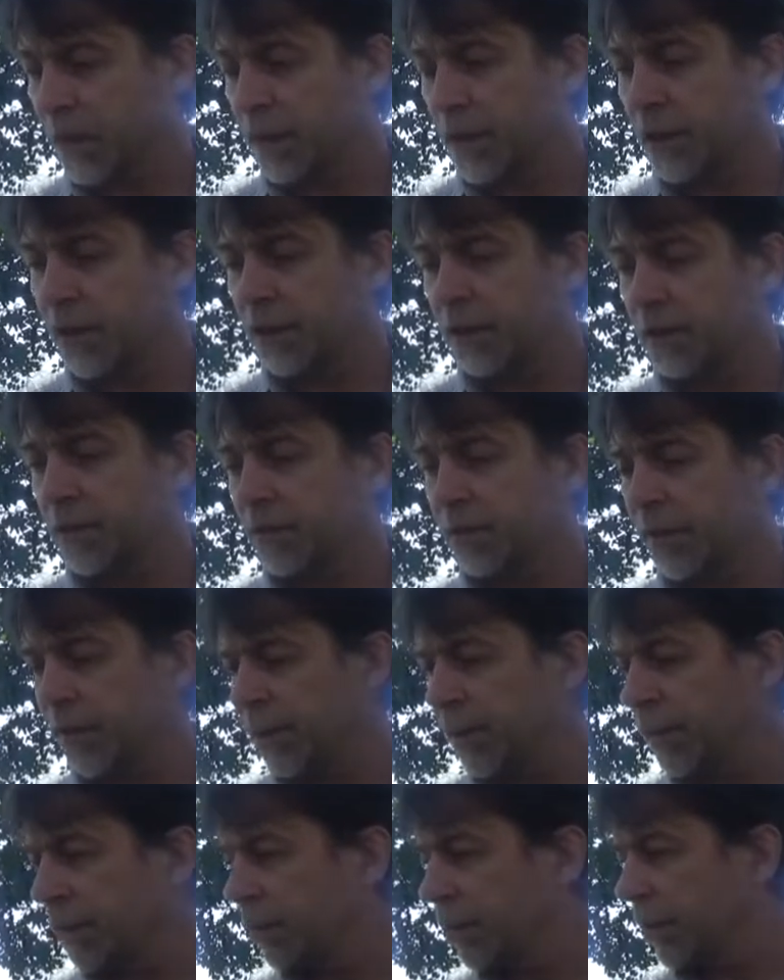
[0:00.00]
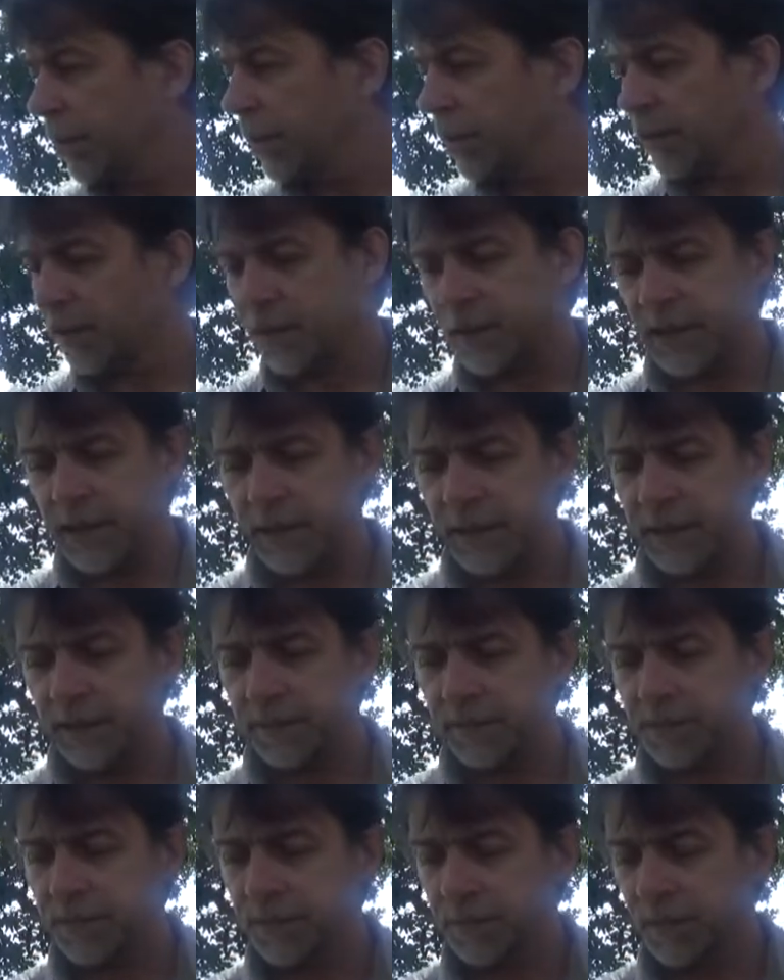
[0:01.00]
another very important thing
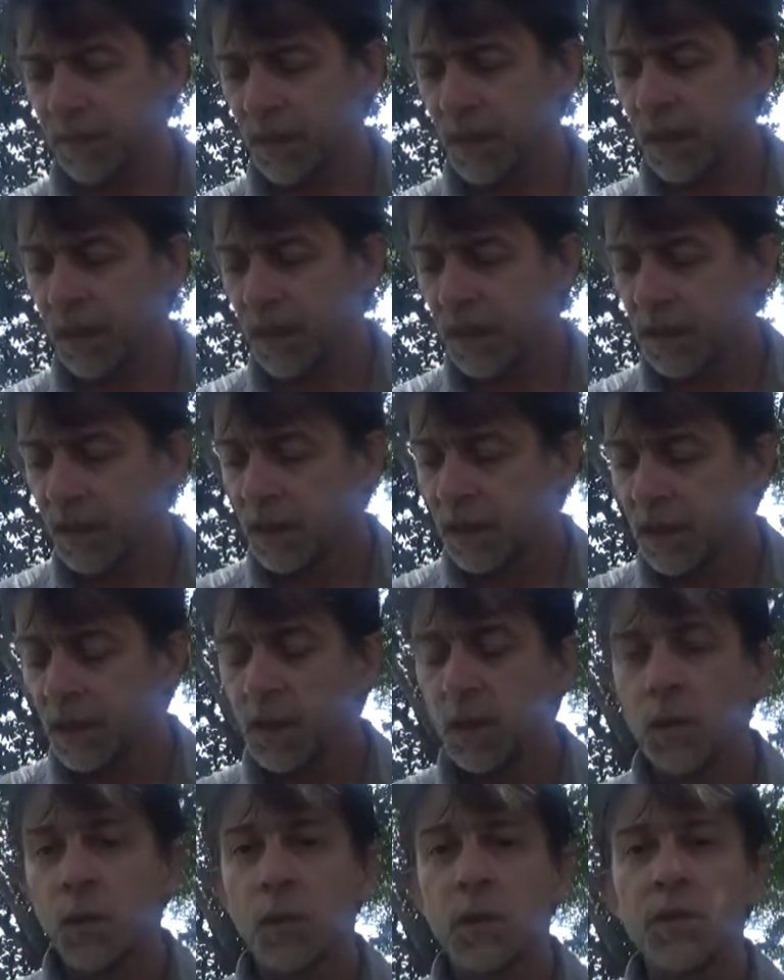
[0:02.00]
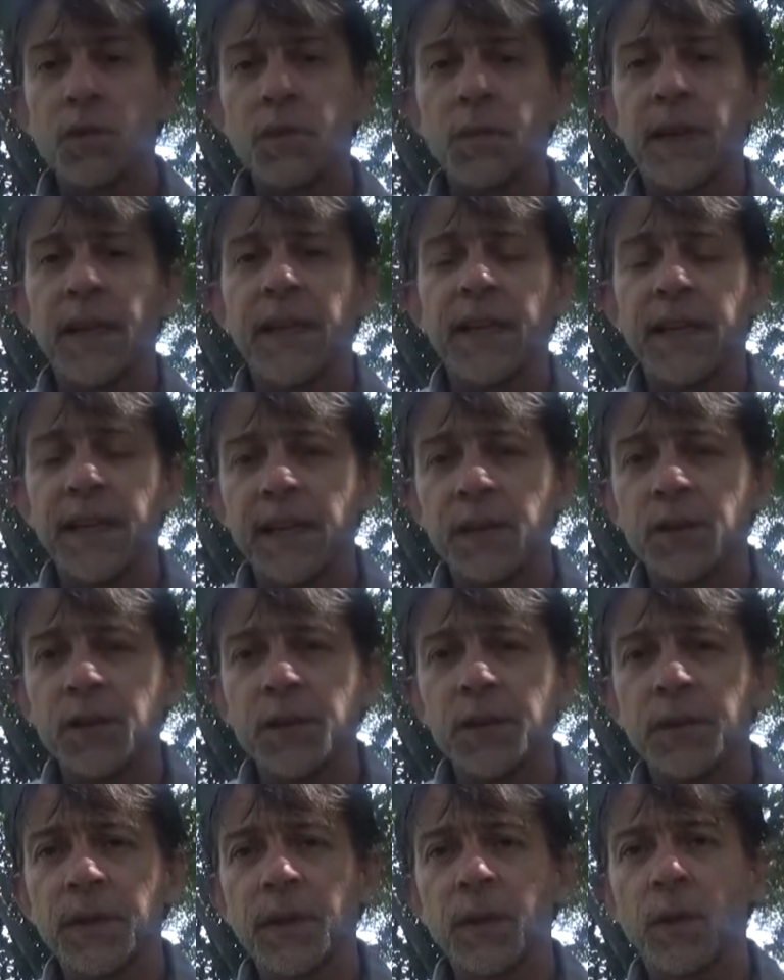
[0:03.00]
was my
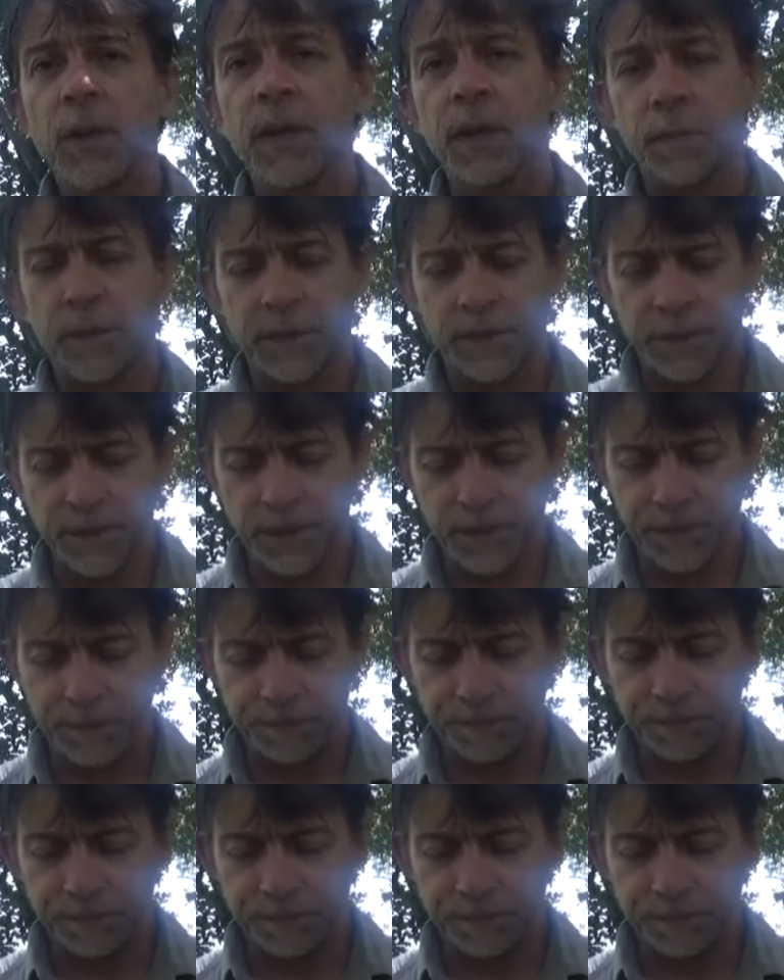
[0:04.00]
energy requirements.